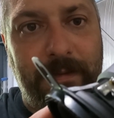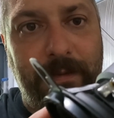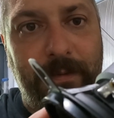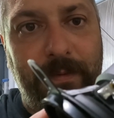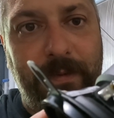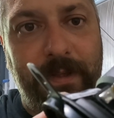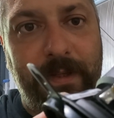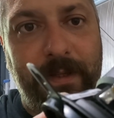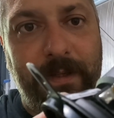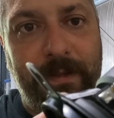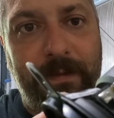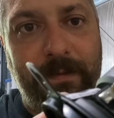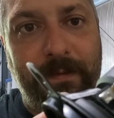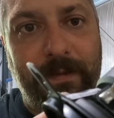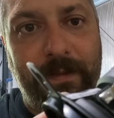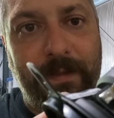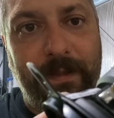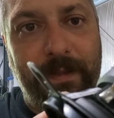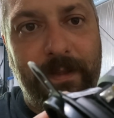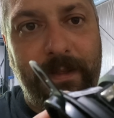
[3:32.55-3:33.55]
There we go.
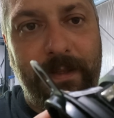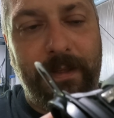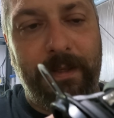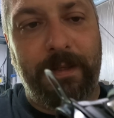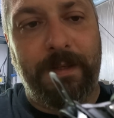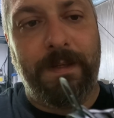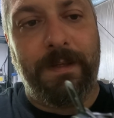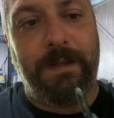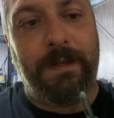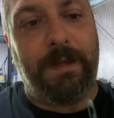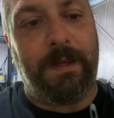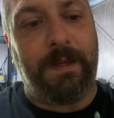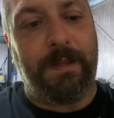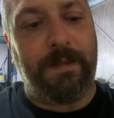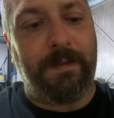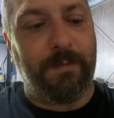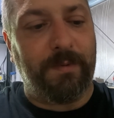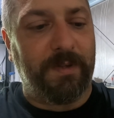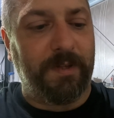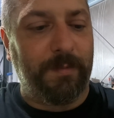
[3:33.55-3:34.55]

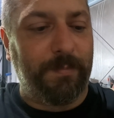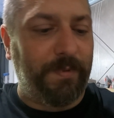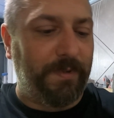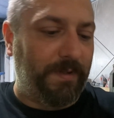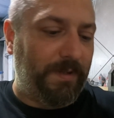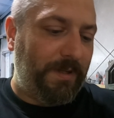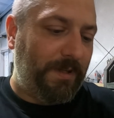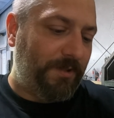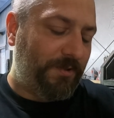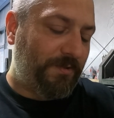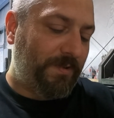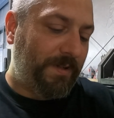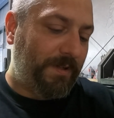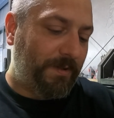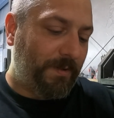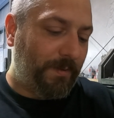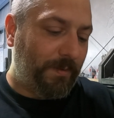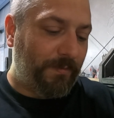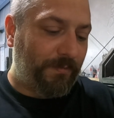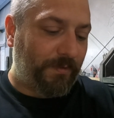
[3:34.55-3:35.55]
And then we're going to put the heat
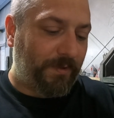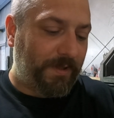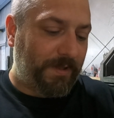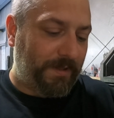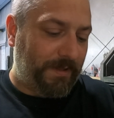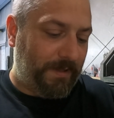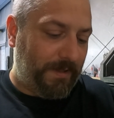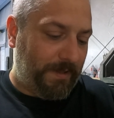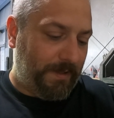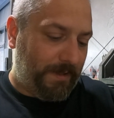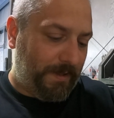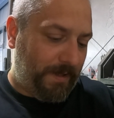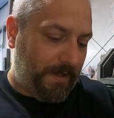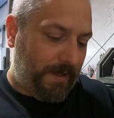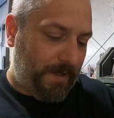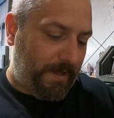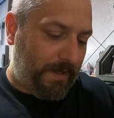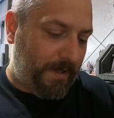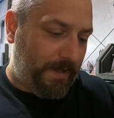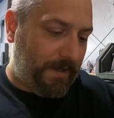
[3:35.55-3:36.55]
shrink over it
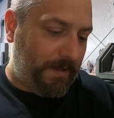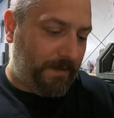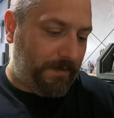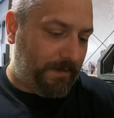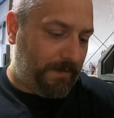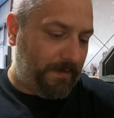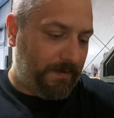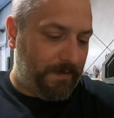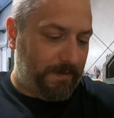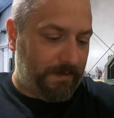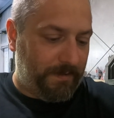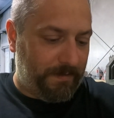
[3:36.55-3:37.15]
and